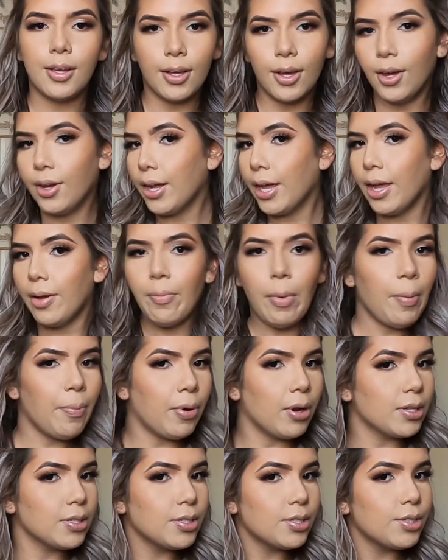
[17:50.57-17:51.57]
Okay, my
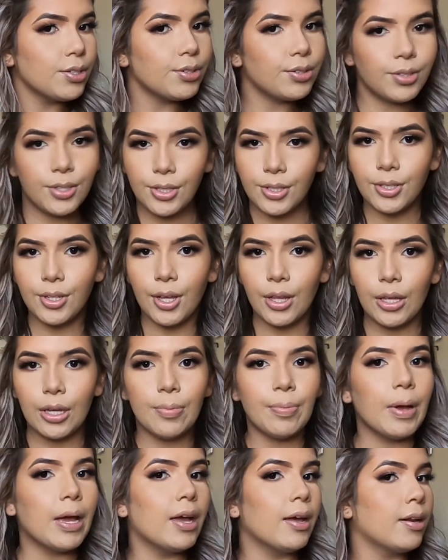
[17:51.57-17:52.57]
bronzer does not
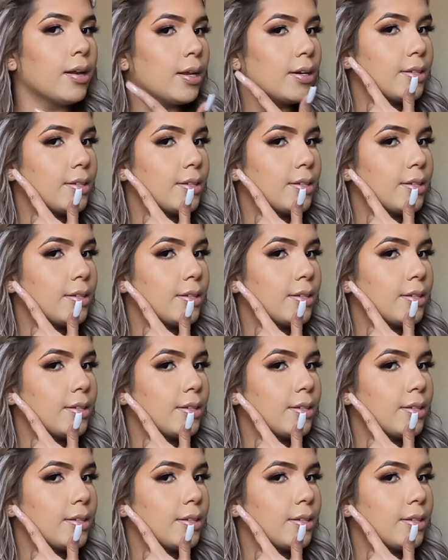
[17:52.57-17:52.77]
look bad.